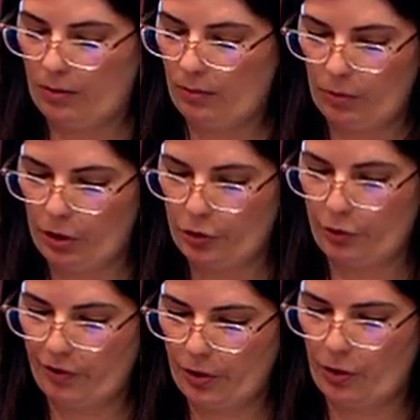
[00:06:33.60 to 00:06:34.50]
were
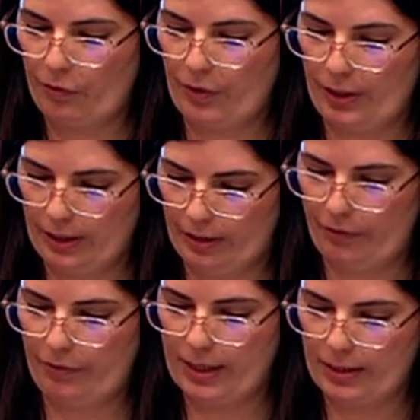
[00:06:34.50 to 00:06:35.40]
driven off the
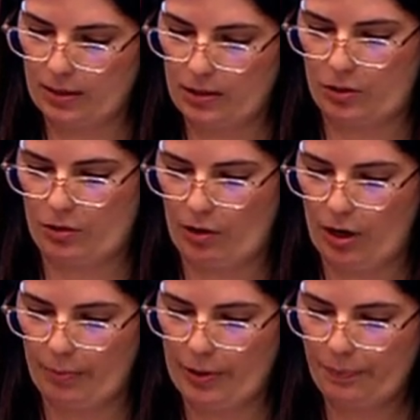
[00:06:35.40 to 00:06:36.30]
cliff, as it's
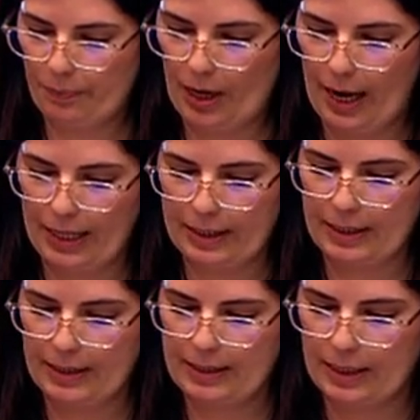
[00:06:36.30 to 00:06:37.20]
described. Alex
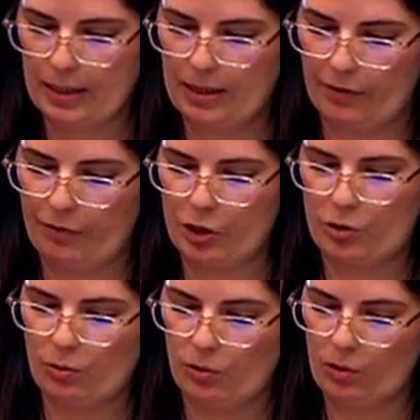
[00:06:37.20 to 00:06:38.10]
considered the
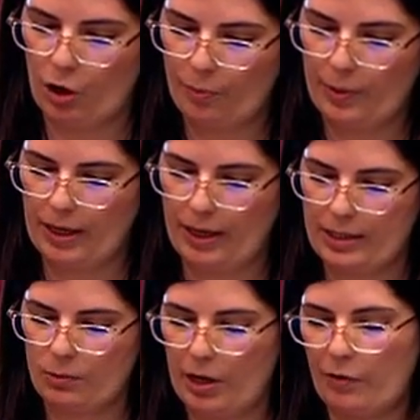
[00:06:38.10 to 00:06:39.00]
official opening
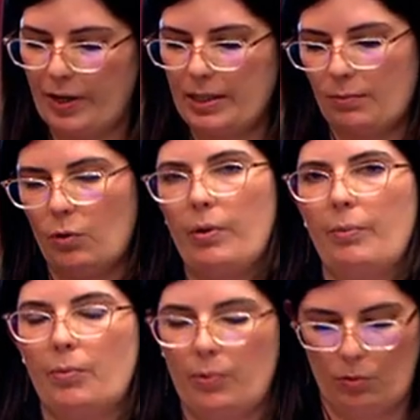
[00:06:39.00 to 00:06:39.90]
as one of his more
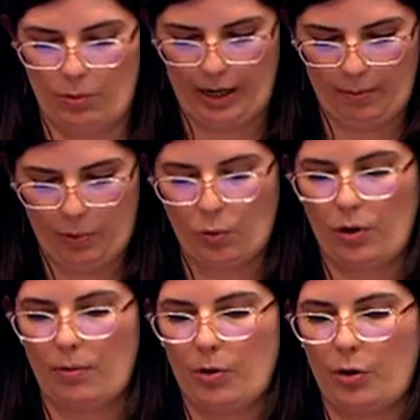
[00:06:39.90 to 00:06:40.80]
memorable and
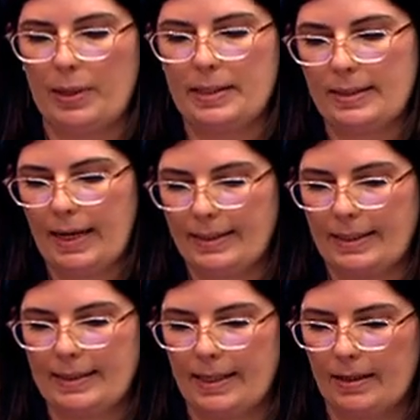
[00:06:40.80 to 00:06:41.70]
important moments as a
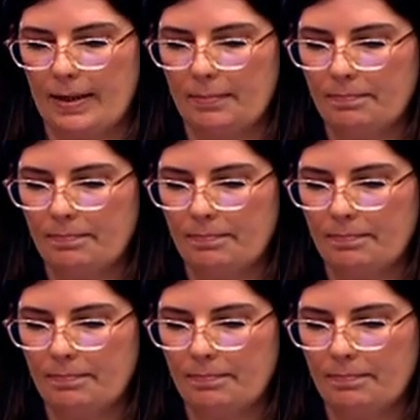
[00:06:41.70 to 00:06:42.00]
senator.